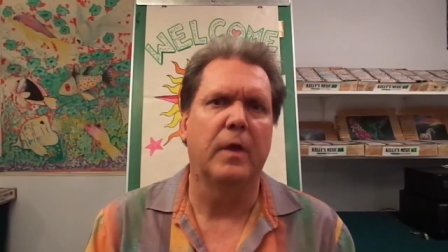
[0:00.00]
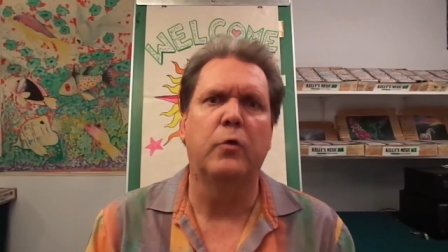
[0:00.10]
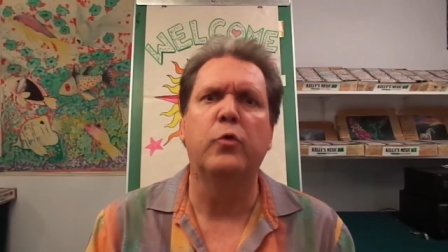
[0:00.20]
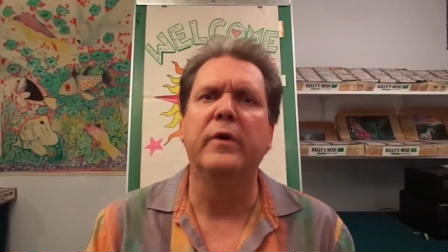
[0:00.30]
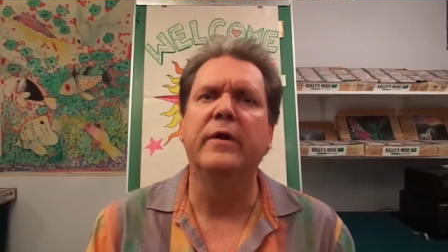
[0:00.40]

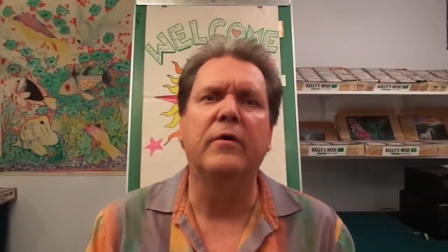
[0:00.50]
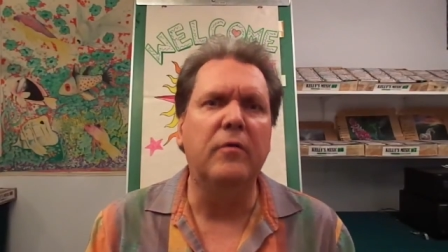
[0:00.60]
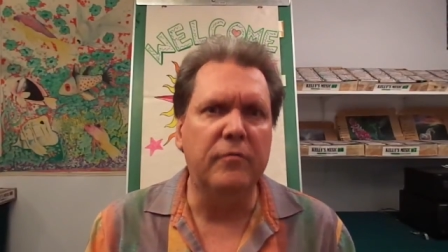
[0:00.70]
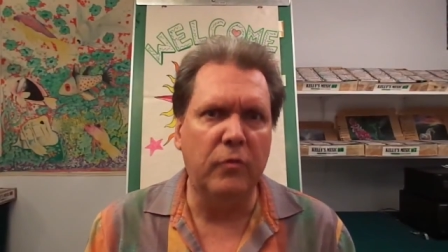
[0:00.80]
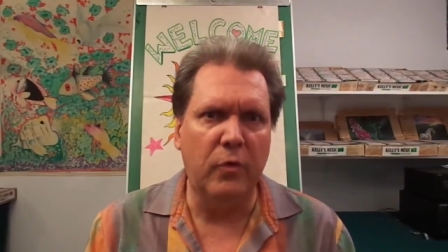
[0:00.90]

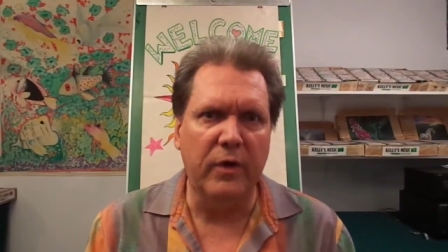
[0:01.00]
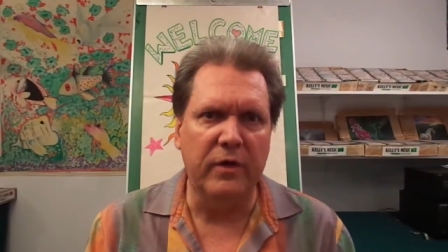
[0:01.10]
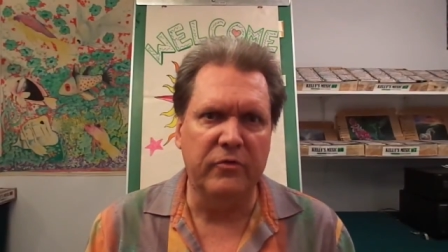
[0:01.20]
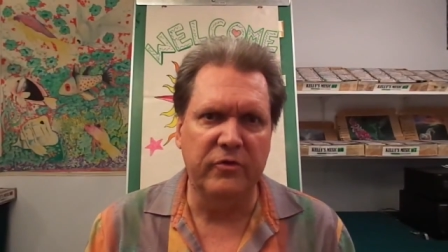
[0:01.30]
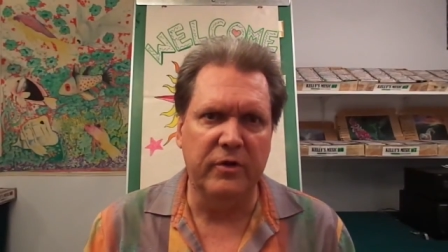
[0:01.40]
critical
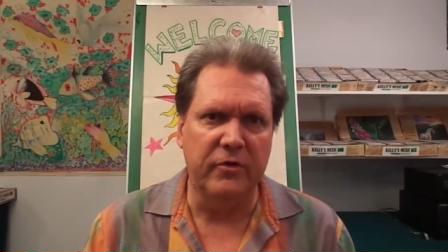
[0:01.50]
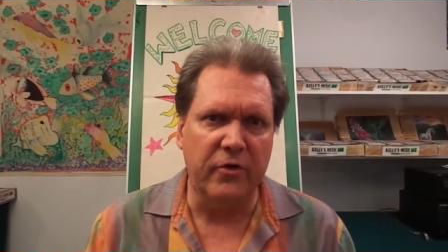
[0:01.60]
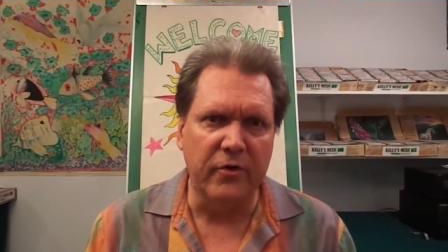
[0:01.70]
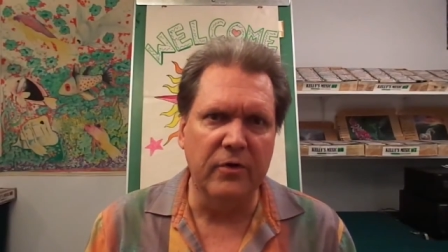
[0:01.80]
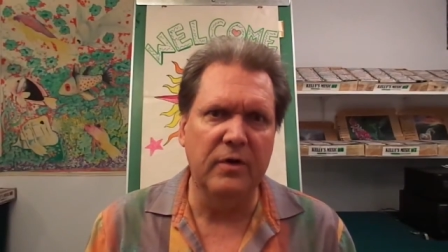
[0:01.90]
voice
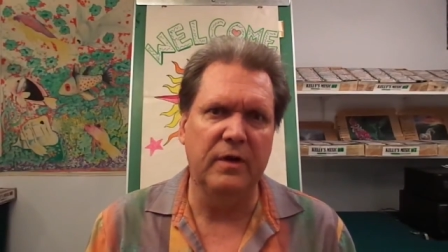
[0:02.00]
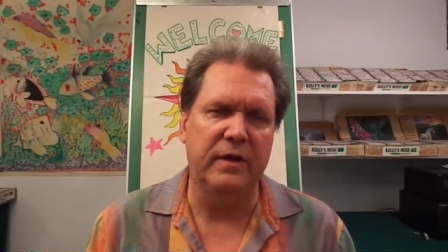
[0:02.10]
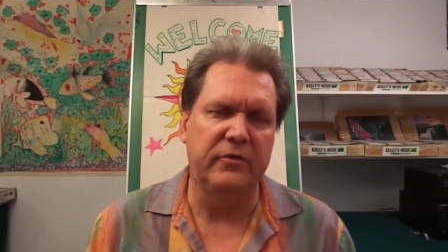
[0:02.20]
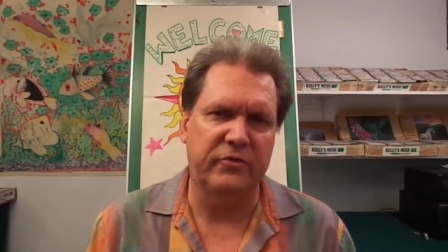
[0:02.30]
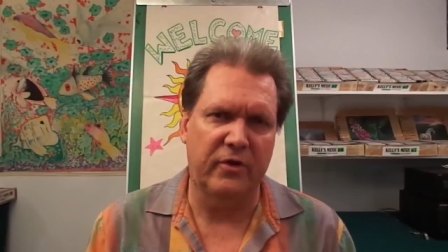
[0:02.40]

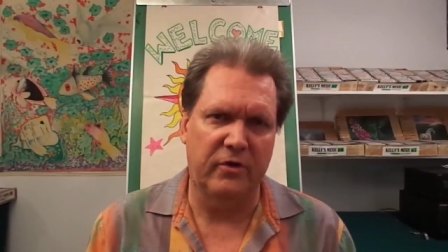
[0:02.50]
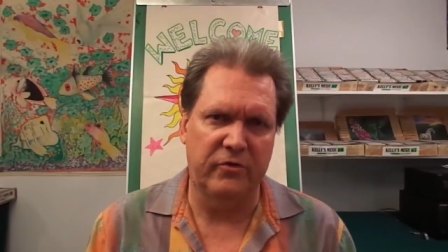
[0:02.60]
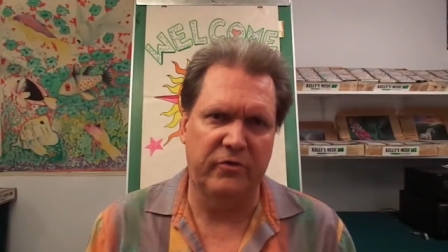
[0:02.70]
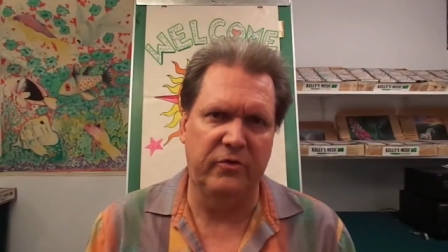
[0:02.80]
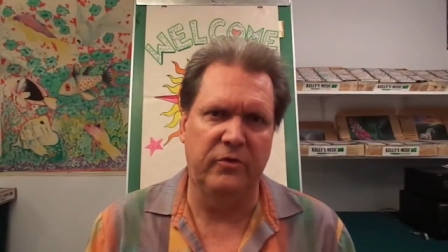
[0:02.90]
internally
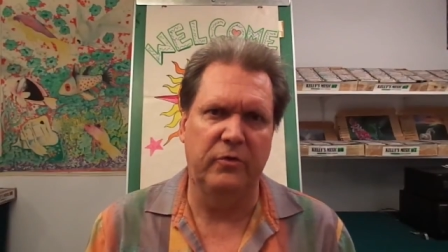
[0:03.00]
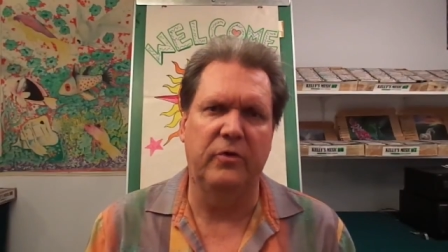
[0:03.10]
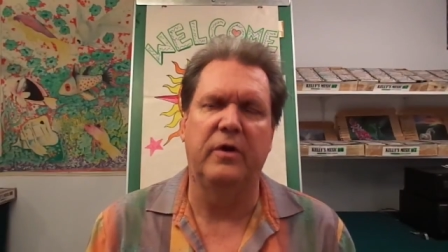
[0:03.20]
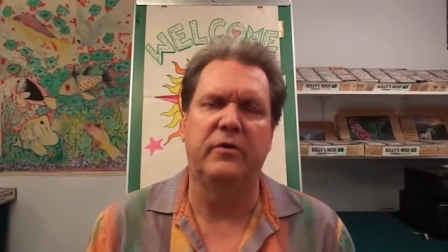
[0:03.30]
starts to